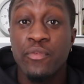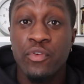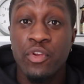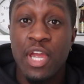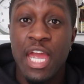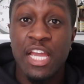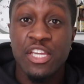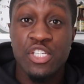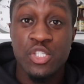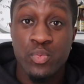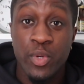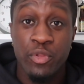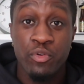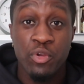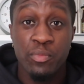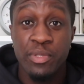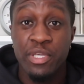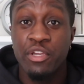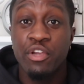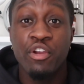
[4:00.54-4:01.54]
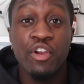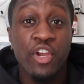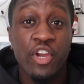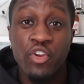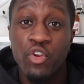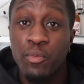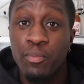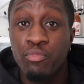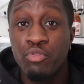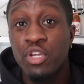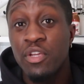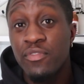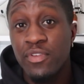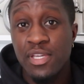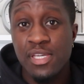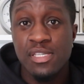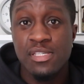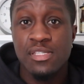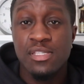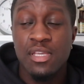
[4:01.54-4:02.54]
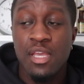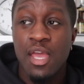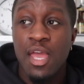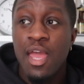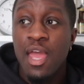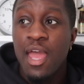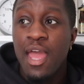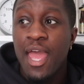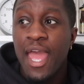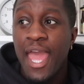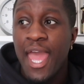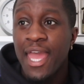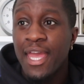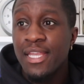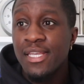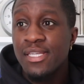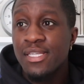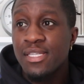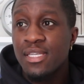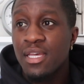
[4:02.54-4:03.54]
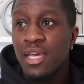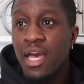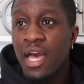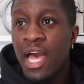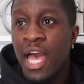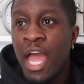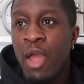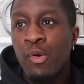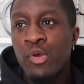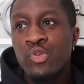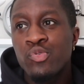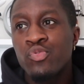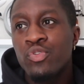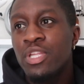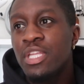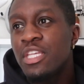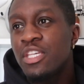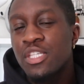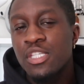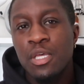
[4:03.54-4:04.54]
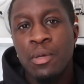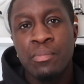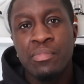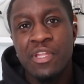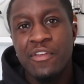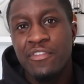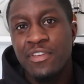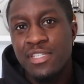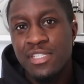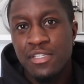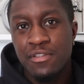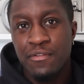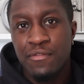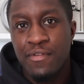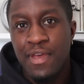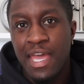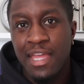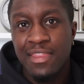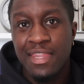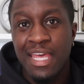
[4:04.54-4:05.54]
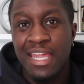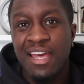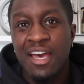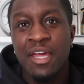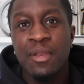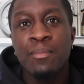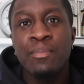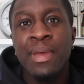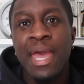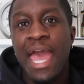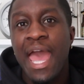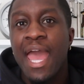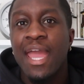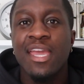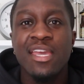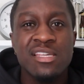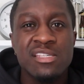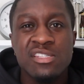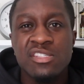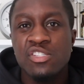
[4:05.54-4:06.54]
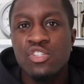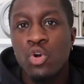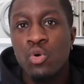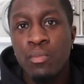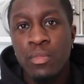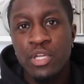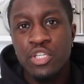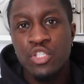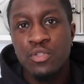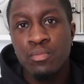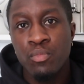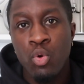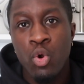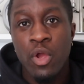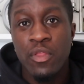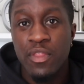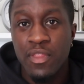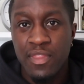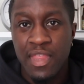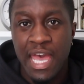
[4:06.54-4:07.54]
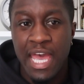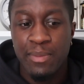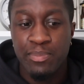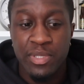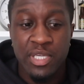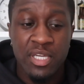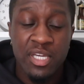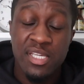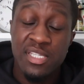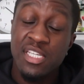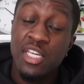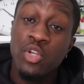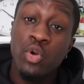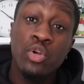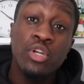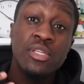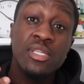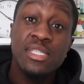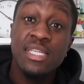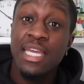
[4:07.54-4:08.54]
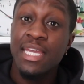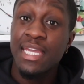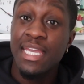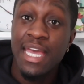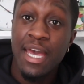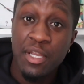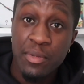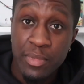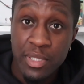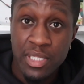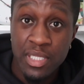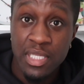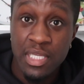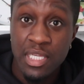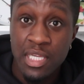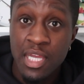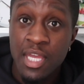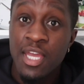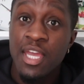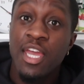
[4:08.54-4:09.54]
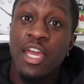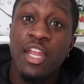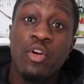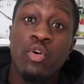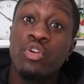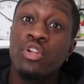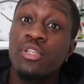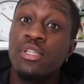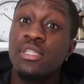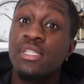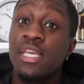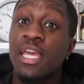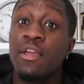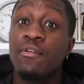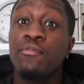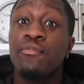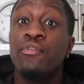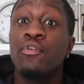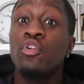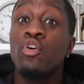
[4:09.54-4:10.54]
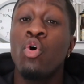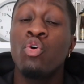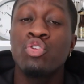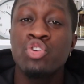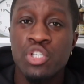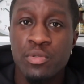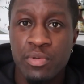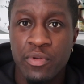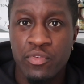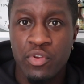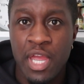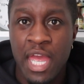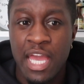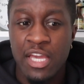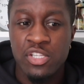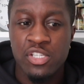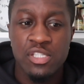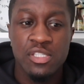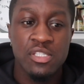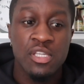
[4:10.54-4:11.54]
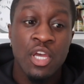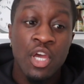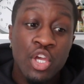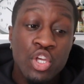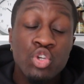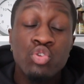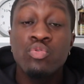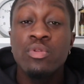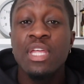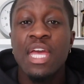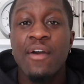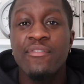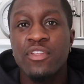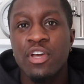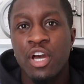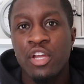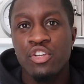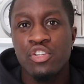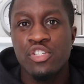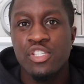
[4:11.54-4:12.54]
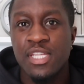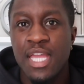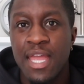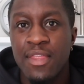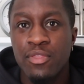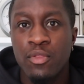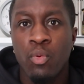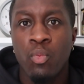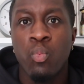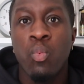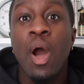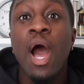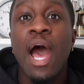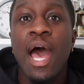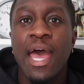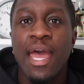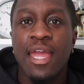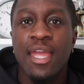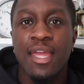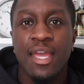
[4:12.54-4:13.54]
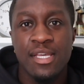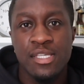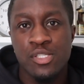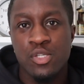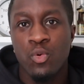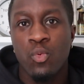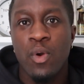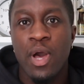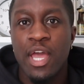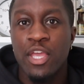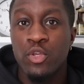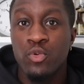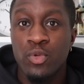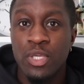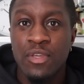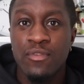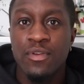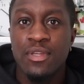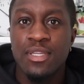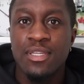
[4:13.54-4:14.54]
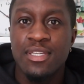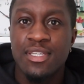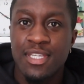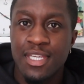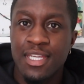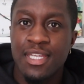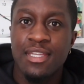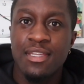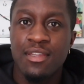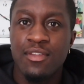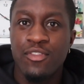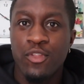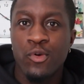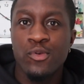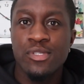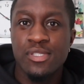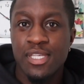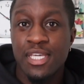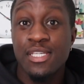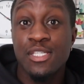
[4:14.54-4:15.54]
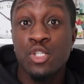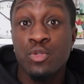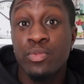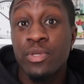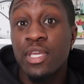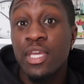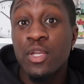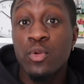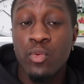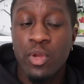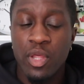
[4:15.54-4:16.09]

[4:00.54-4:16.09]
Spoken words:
for your actions, whether it be current or previous. And I was really just oblivious to the fact that unpack is so much more than that, because in order to take accountability, in order to take full ownership of your actions, you really have to understand the why as to why you even did those things to begin